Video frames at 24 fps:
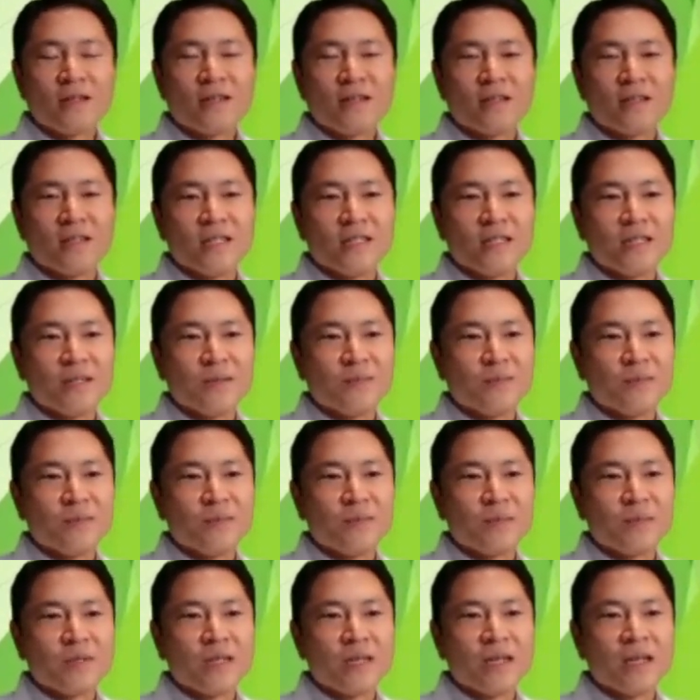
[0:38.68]

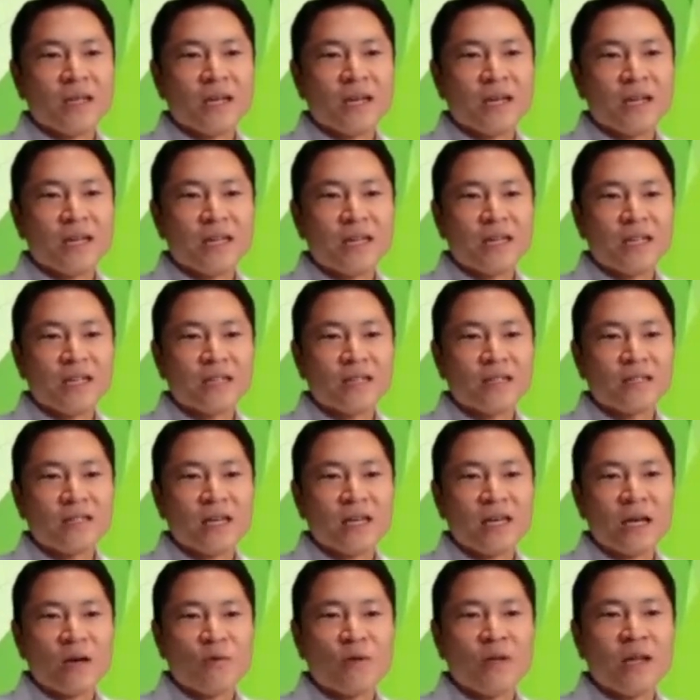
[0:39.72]
And
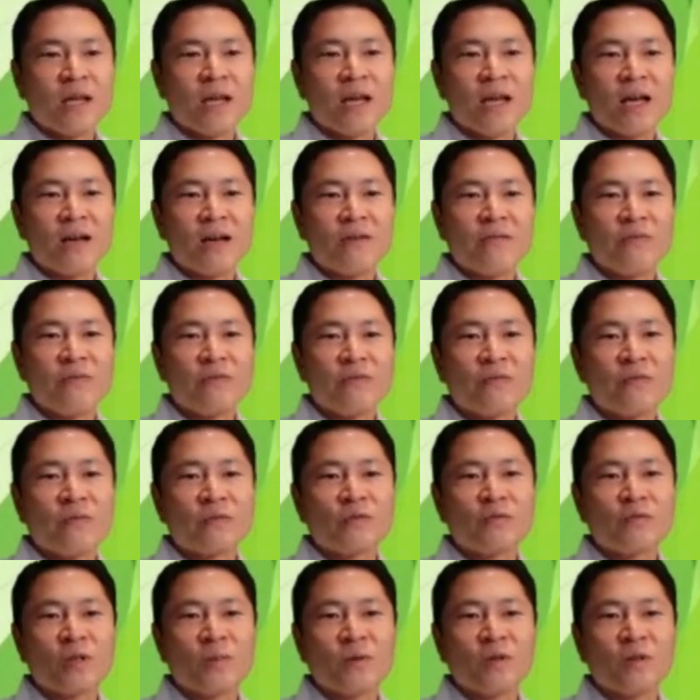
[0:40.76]
I would have
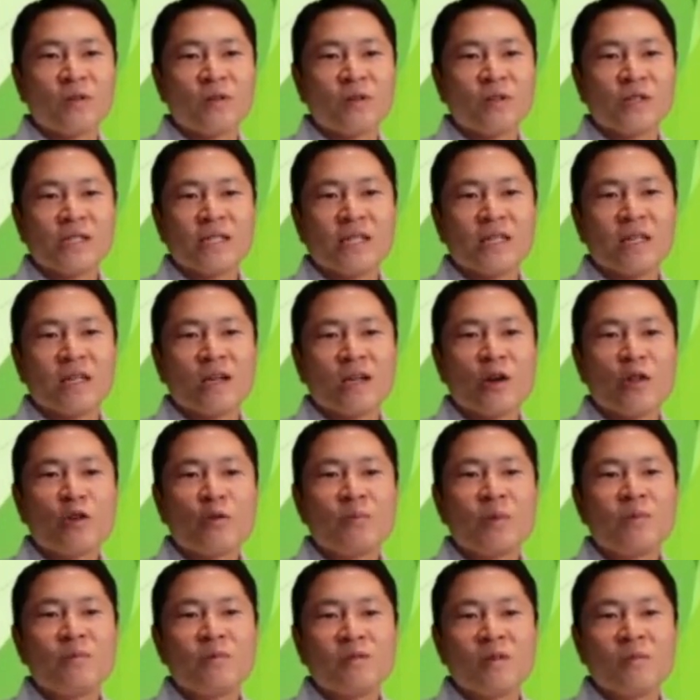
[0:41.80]
trouble seeing other
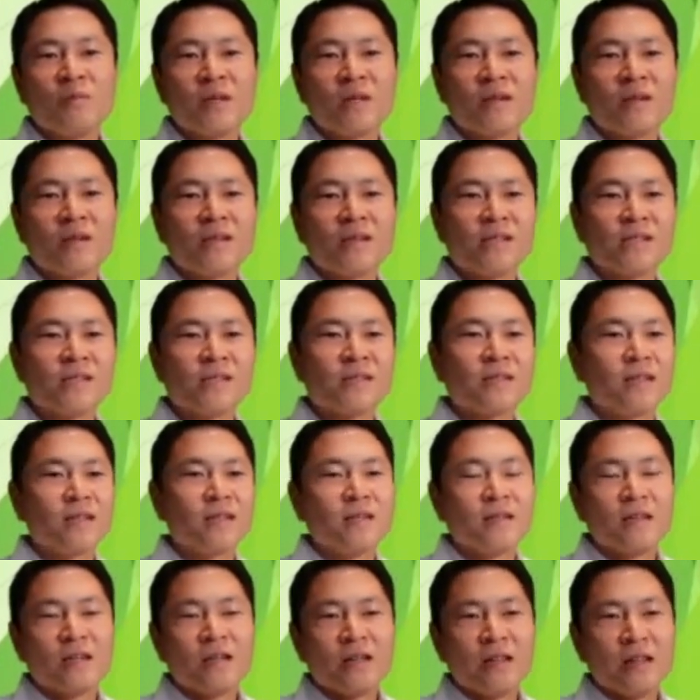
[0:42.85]
people because
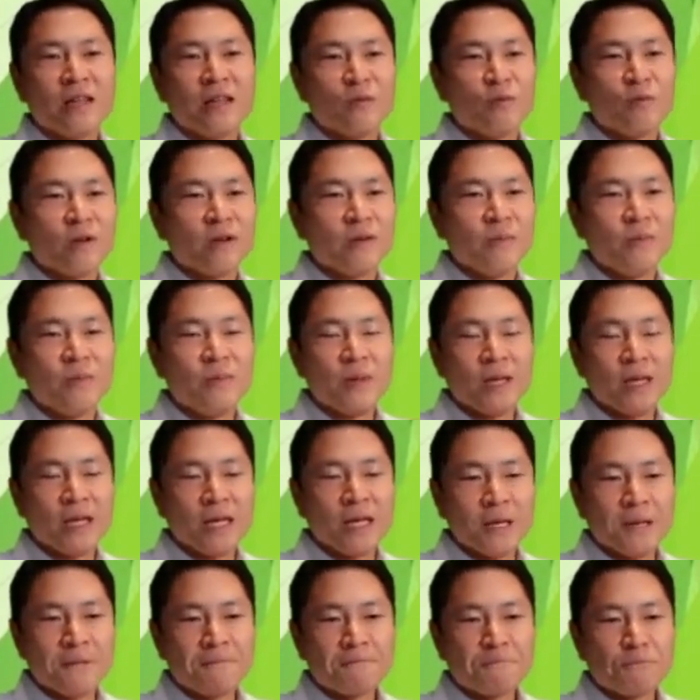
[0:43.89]
they would
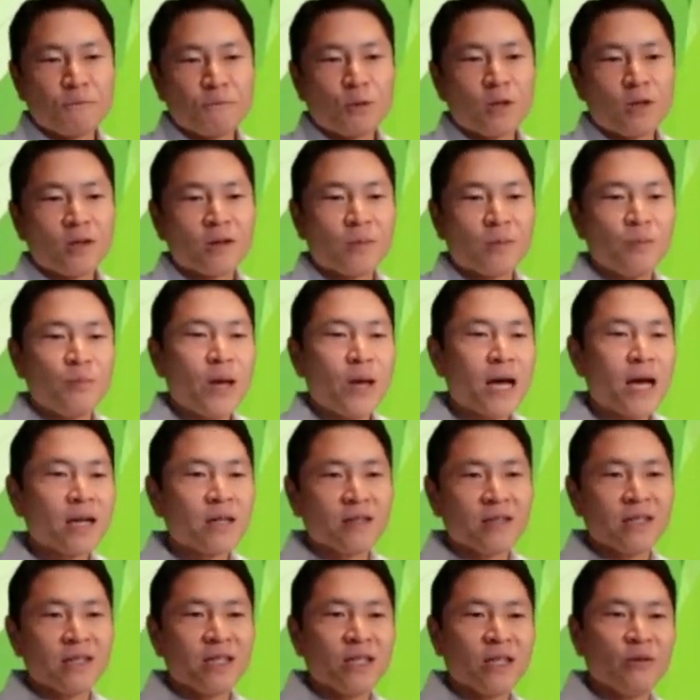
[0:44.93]
be
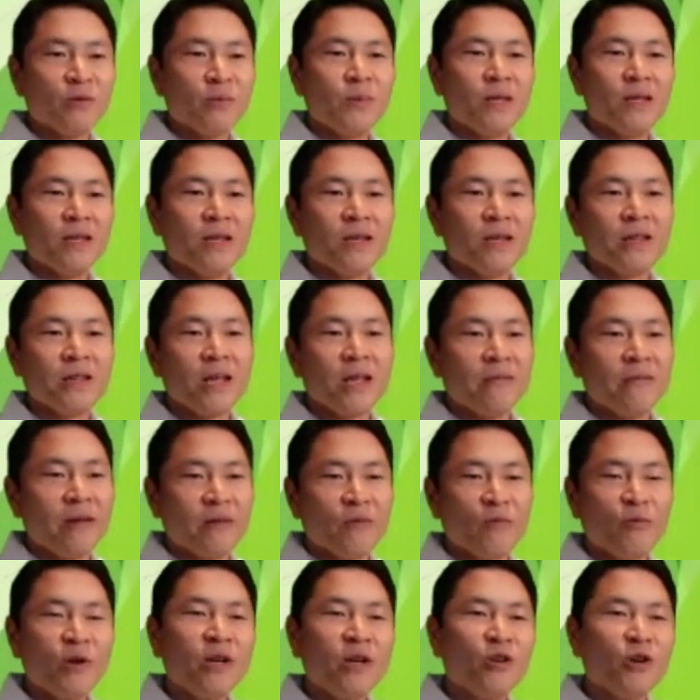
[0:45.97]
backlit. They'd have
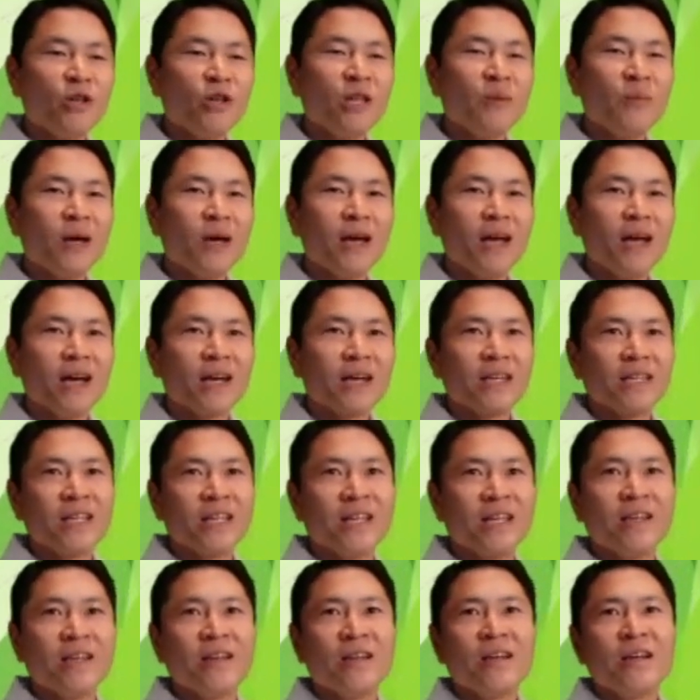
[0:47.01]
window in the back, and
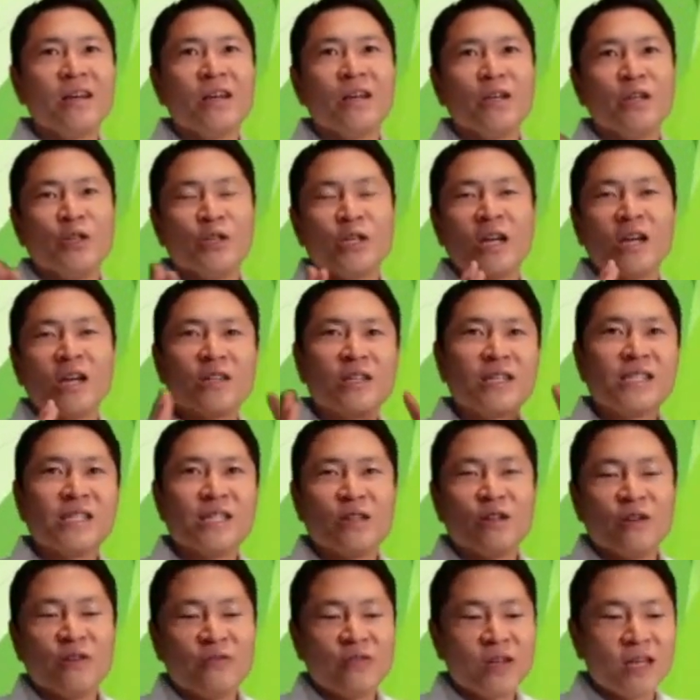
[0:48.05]
then you could hardly see
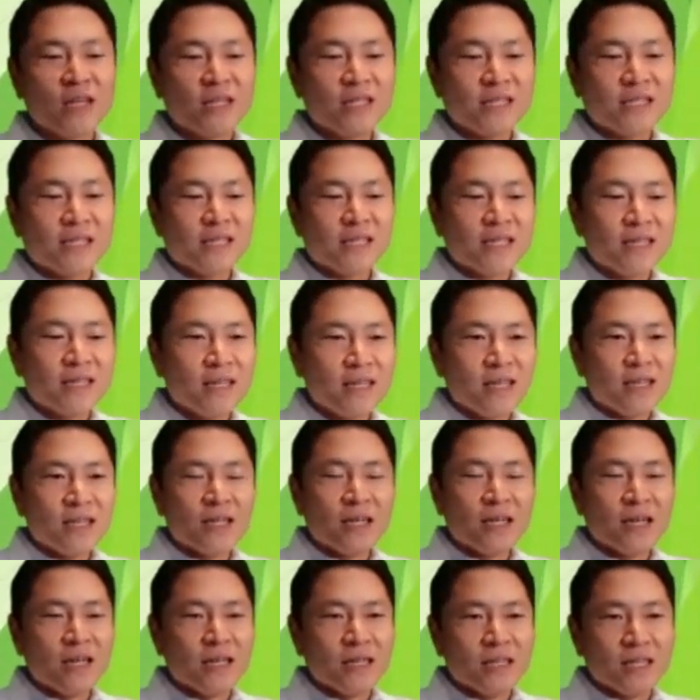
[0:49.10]
their face.
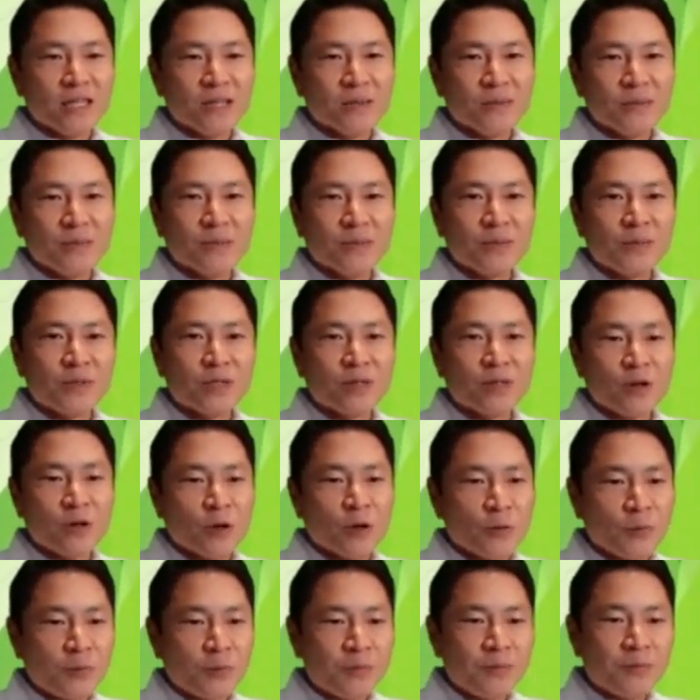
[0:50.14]

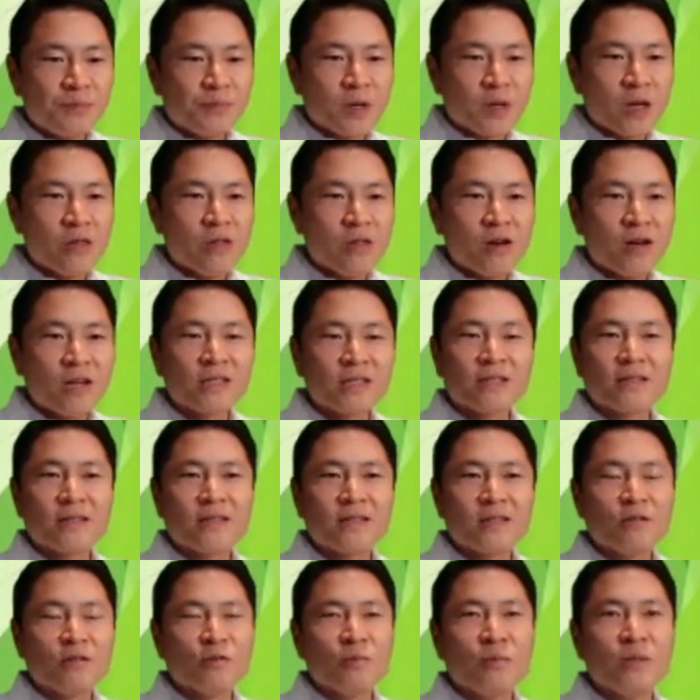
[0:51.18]
So I thought
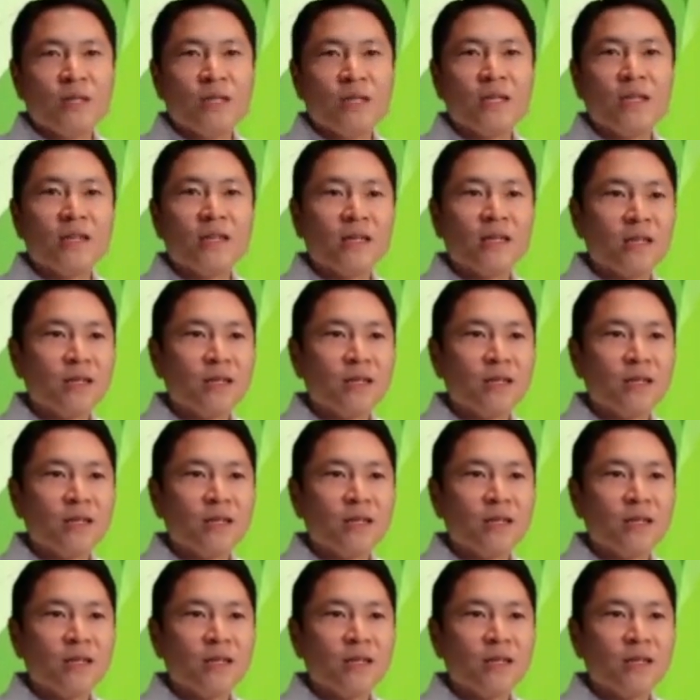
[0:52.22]
it would be